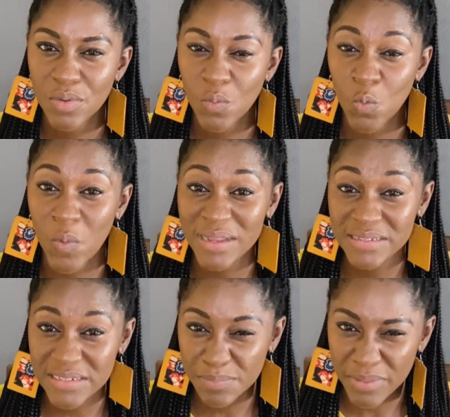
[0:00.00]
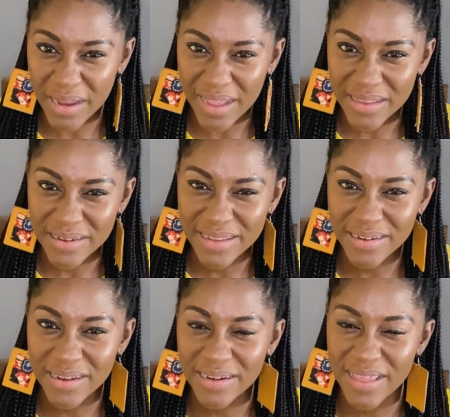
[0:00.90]
one deep line
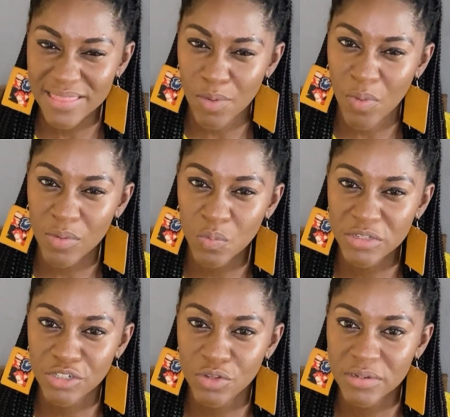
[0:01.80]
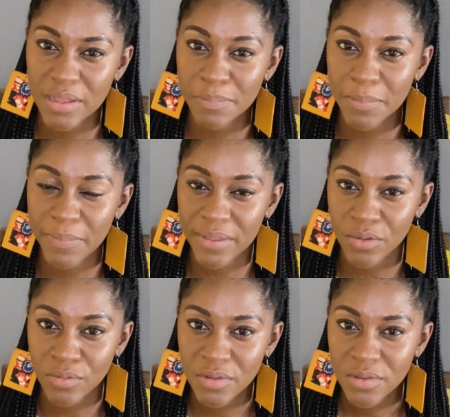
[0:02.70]
and another one which looked a bit
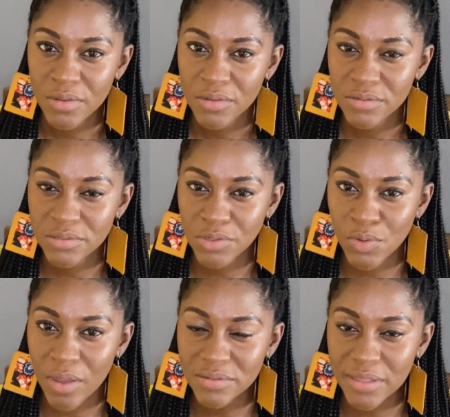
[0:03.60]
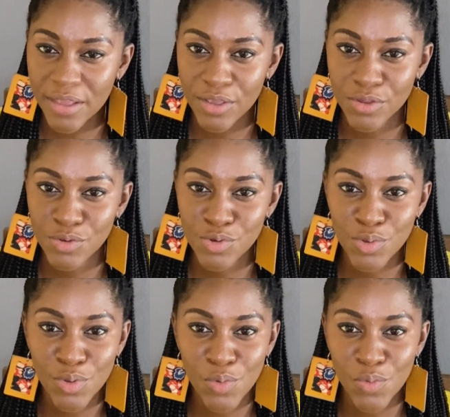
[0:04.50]
pale. So I was like,
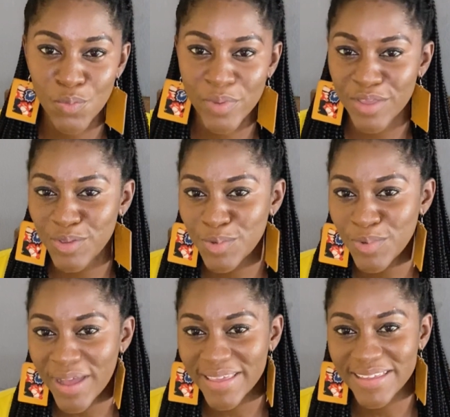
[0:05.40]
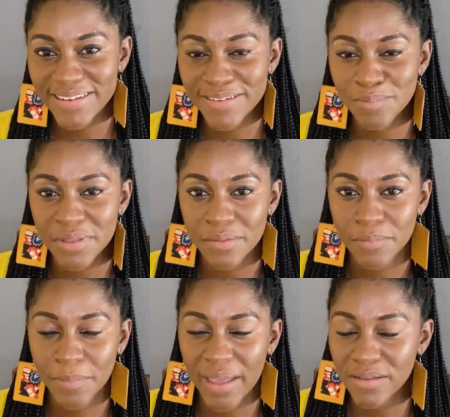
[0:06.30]
no way, you are kidding me.
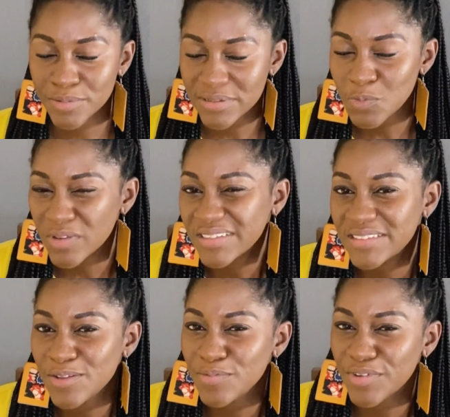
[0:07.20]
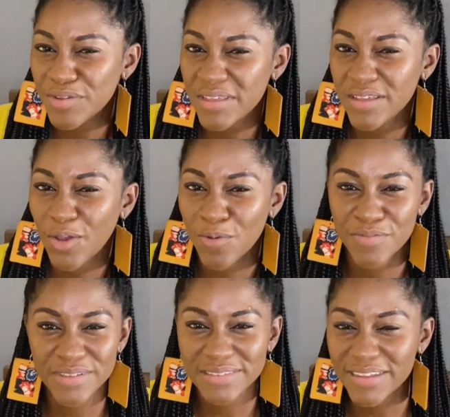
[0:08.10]
My husband was still very
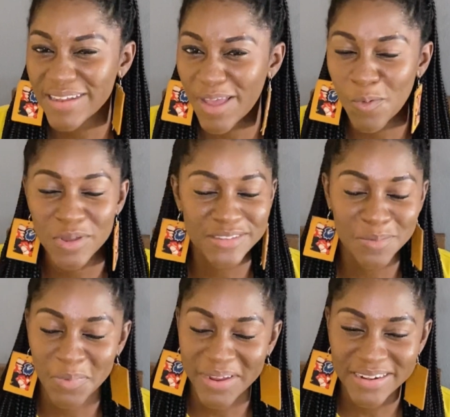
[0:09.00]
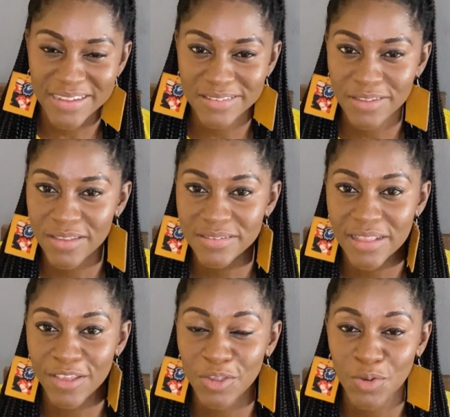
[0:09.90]
convinced that I wasn't pregnant. So he was
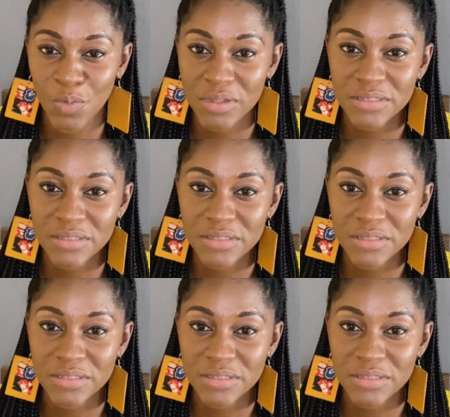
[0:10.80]
like, you know what,